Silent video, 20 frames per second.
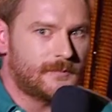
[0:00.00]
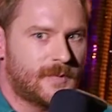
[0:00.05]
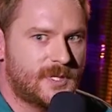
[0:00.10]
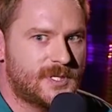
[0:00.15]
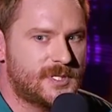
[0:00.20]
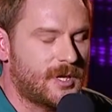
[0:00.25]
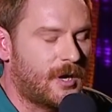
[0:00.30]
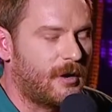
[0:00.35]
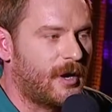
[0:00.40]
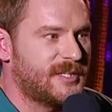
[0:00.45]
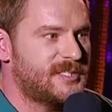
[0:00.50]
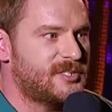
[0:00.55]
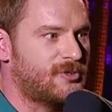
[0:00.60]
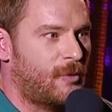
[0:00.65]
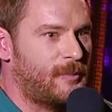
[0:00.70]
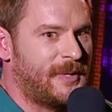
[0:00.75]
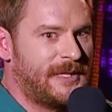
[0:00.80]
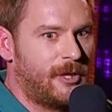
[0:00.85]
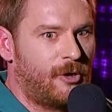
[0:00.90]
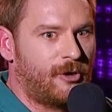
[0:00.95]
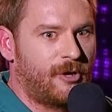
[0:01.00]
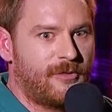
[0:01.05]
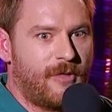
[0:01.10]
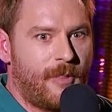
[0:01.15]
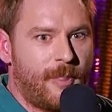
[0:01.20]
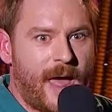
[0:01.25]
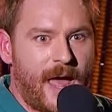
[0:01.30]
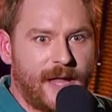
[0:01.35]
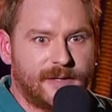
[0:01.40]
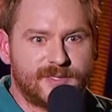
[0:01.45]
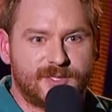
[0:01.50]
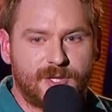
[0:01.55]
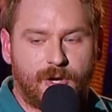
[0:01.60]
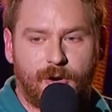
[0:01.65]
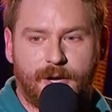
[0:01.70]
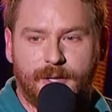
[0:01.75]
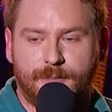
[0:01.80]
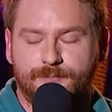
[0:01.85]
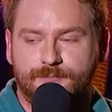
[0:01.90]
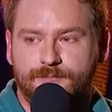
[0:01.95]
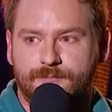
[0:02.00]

Sorry, it's normally longer than that, sorry.